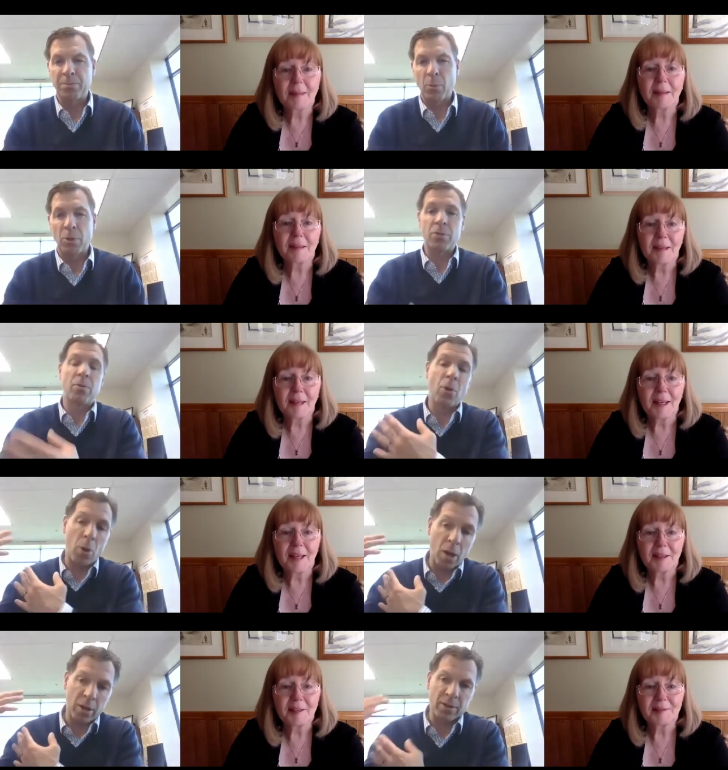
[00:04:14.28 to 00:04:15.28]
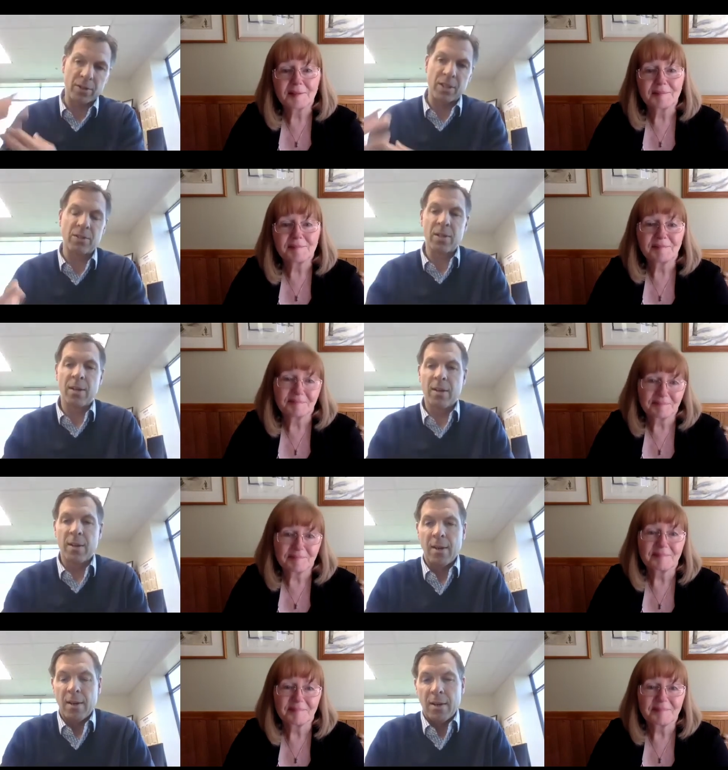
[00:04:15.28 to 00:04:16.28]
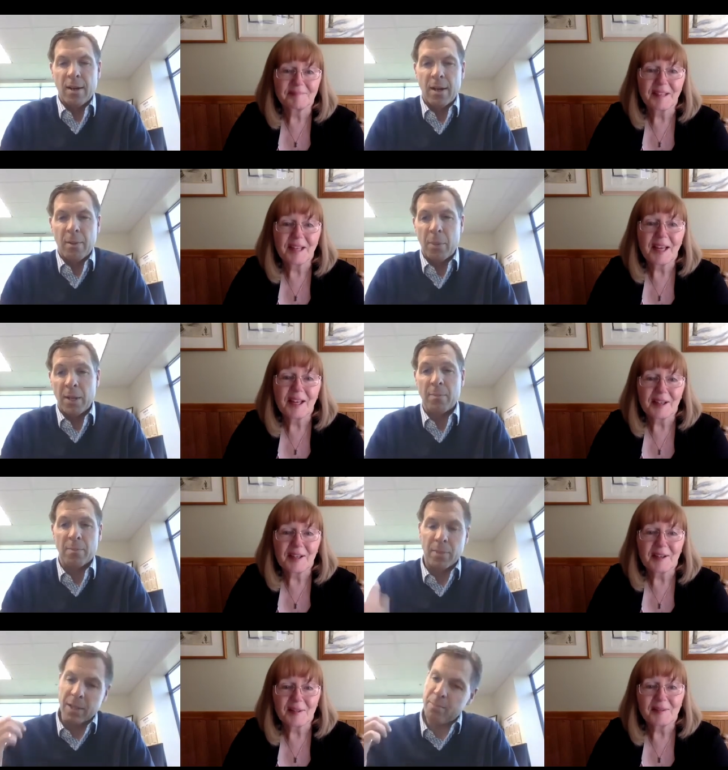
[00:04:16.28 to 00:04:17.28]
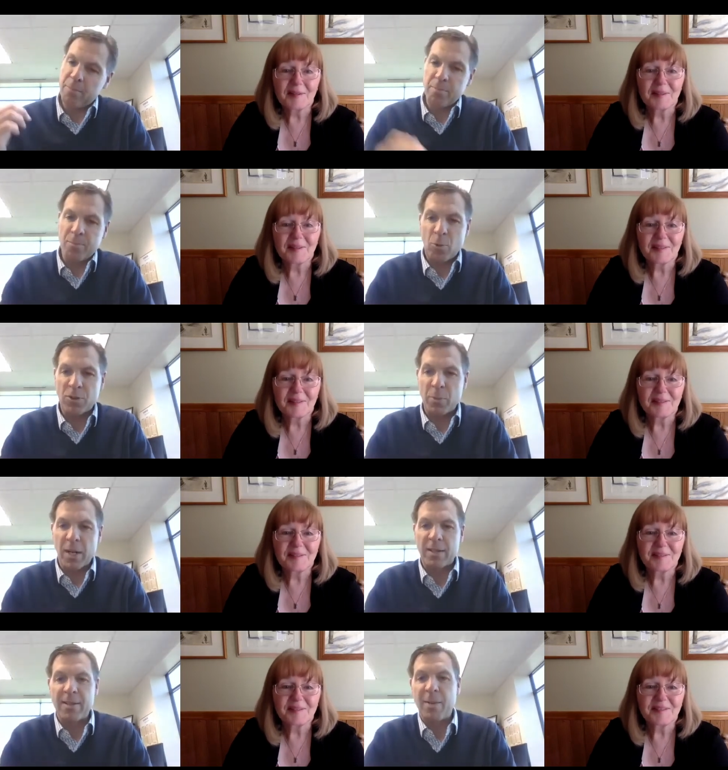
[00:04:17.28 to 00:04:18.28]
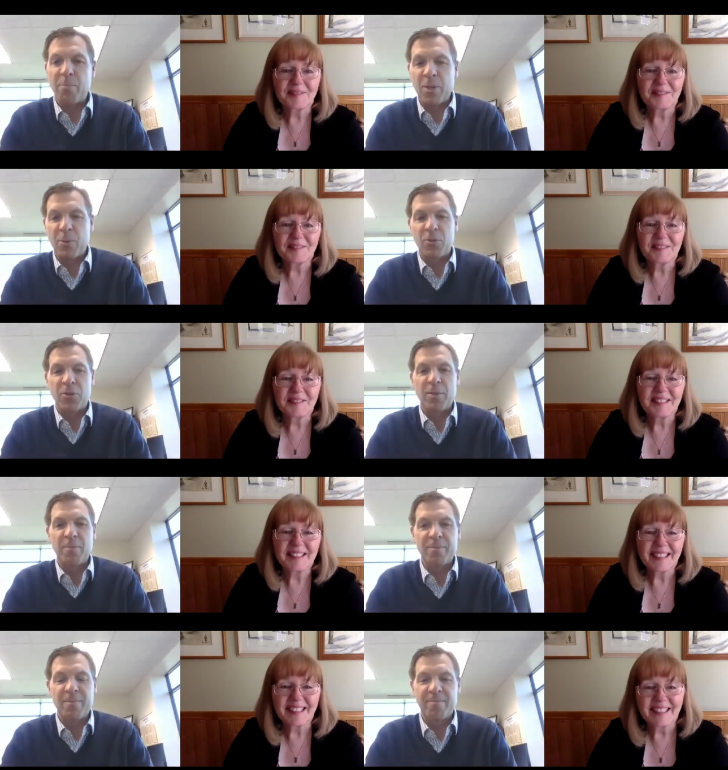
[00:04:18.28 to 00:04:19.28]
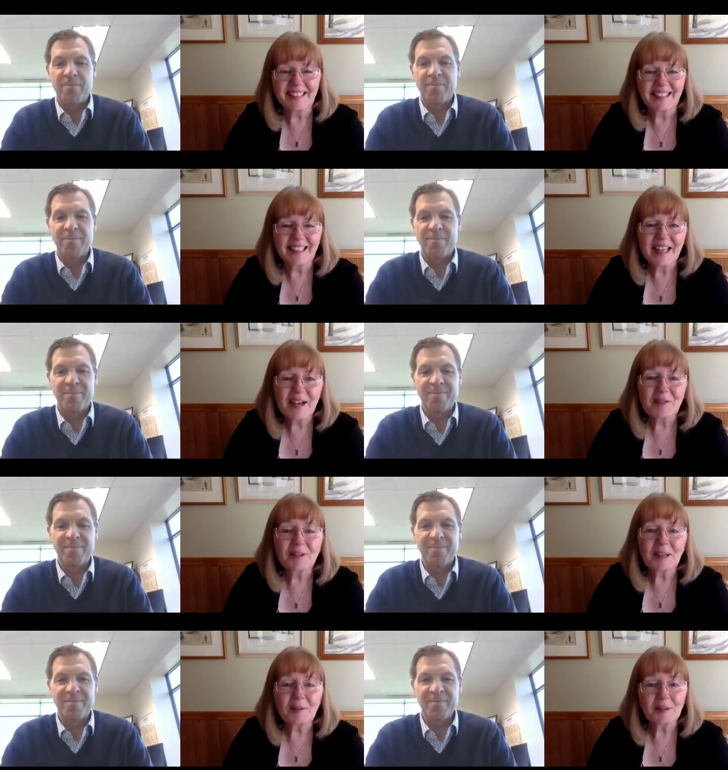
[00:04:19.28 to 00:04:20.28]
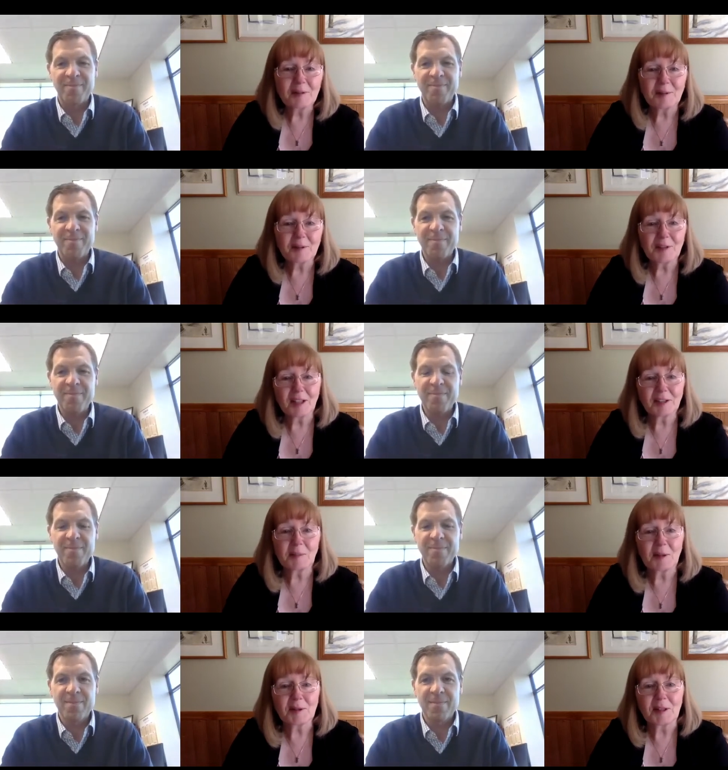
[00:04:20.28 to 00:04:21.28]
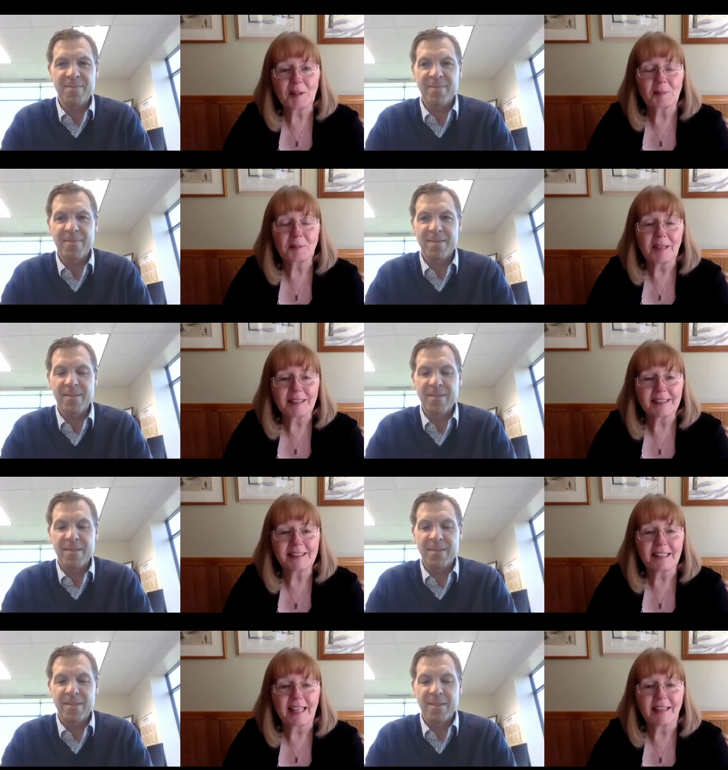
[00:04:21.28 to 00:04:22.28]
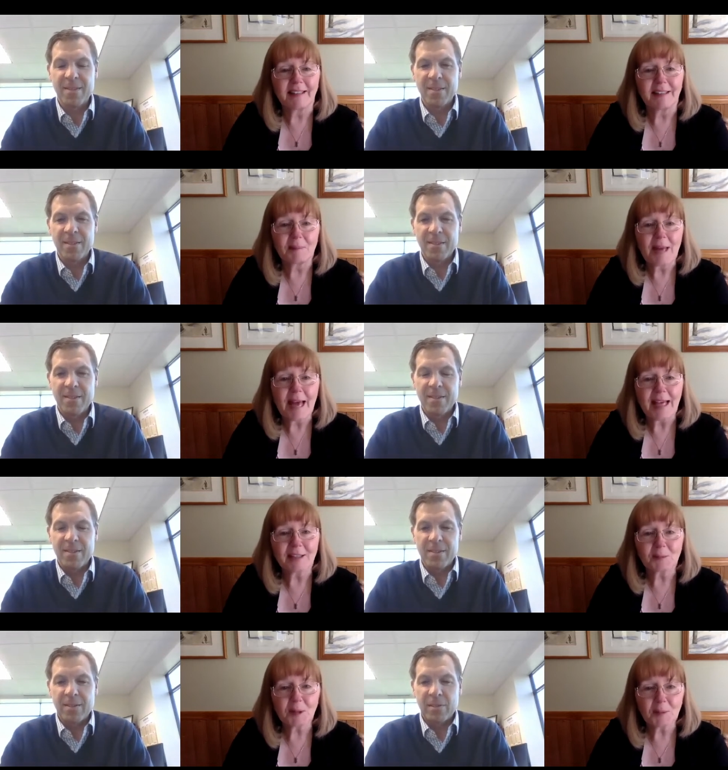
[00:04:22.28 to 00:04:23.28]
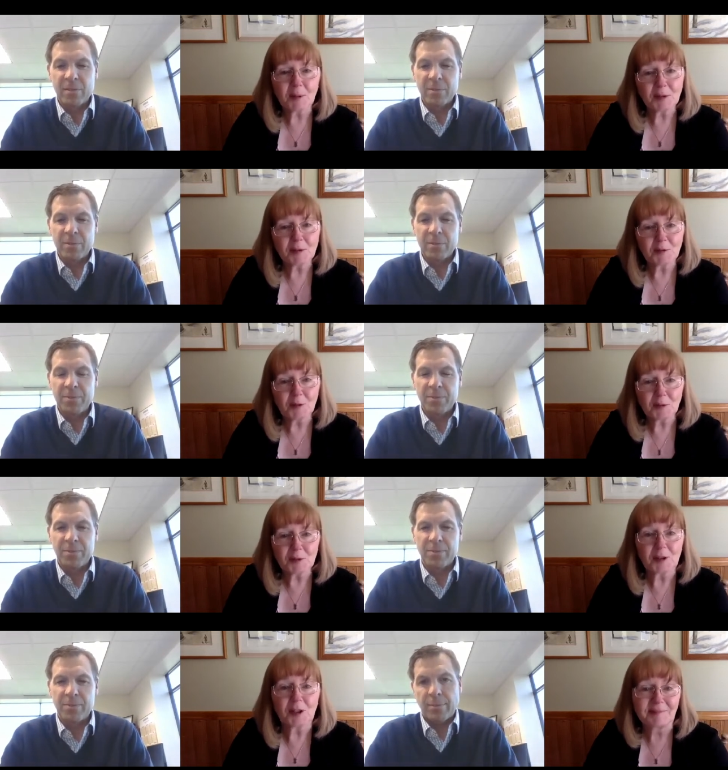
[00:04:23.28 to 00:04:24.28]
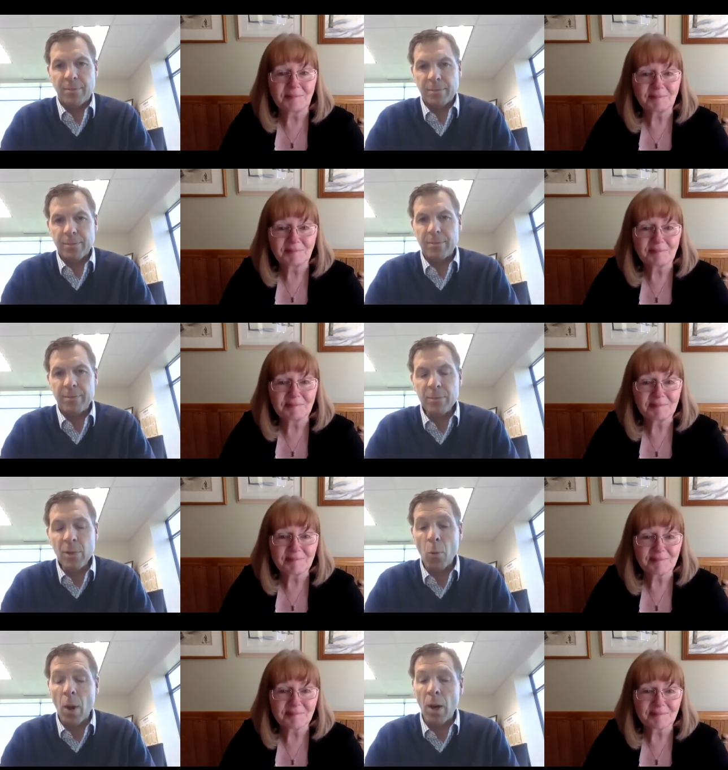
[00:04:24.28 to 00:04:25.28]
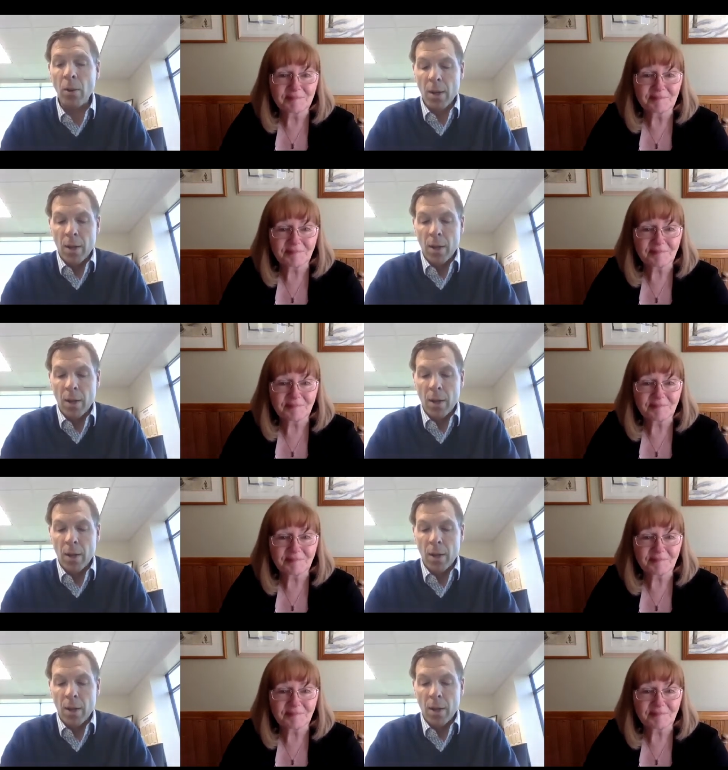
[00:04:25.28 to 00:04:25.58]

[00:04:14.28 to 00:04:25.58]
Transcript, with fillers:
Speaker 1: which no longer exists. Uh, but but once upon a time, it was there.
Speaker 2: Well, now we, we've talked about the present and the past. What about the future?
Speaker 1: Well,